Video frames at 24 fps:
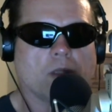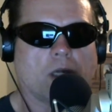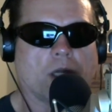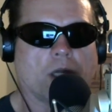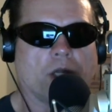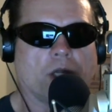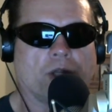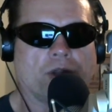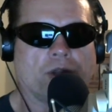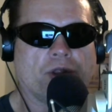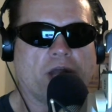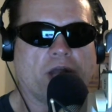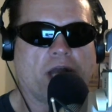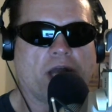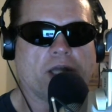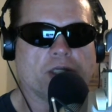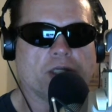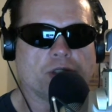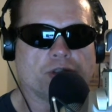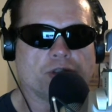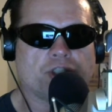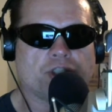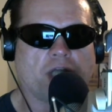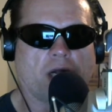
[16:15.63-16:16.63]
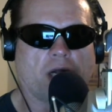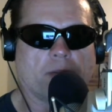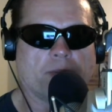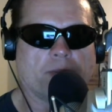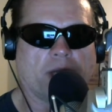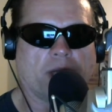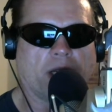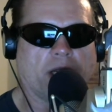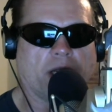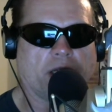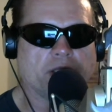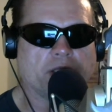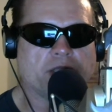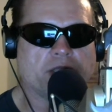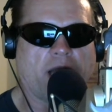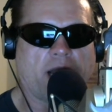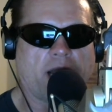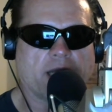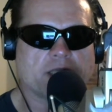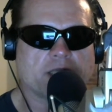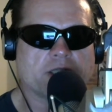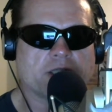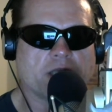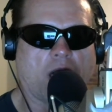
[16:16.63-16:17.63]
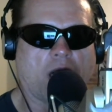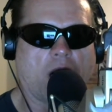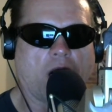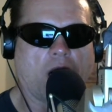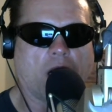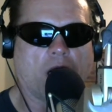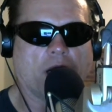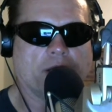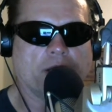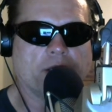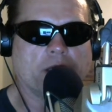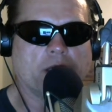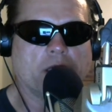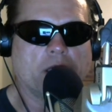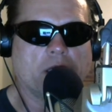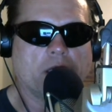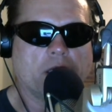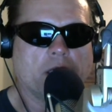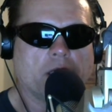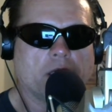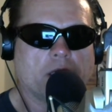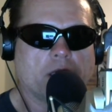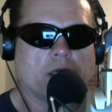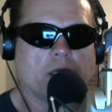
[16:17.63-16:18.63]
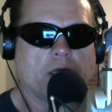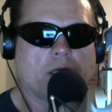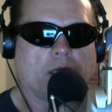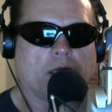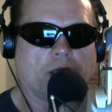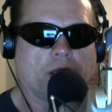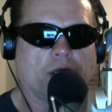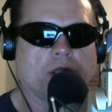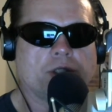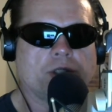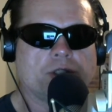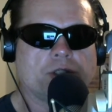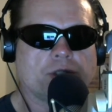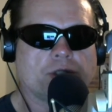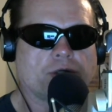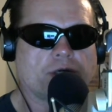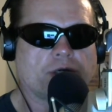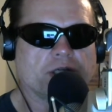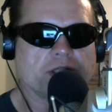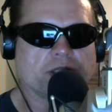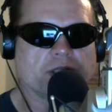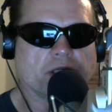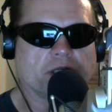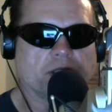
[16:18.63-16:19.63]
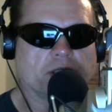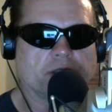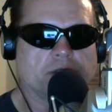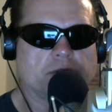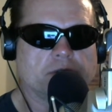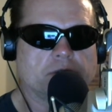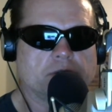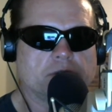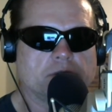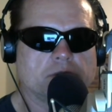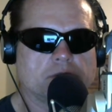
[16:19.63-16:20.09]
And then you shall pay tax on increasing